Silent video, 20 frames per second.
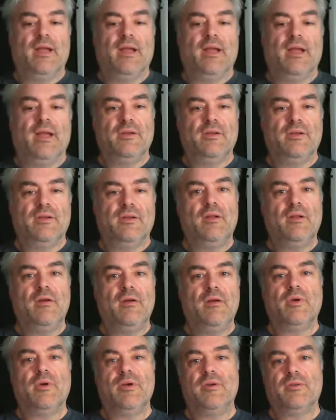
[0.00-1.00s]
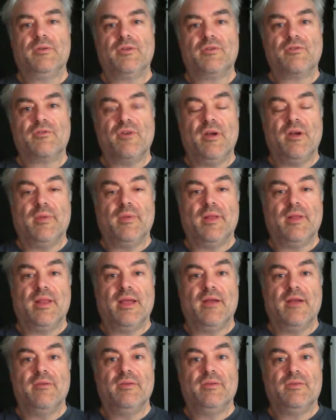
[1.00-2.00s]
So a lot of what you're describing
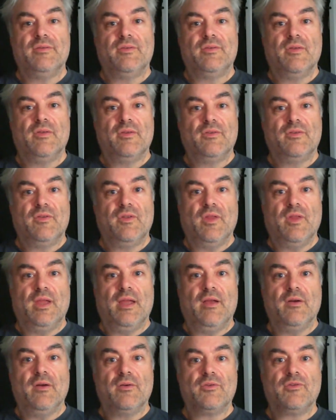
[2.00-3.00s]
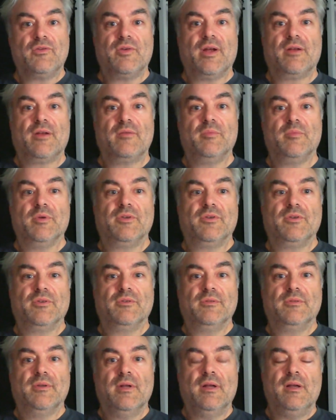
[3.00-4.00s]
there is just the contract
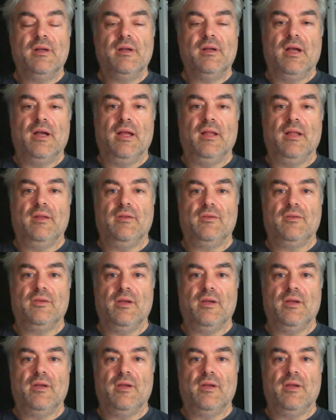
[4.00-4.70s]
module. And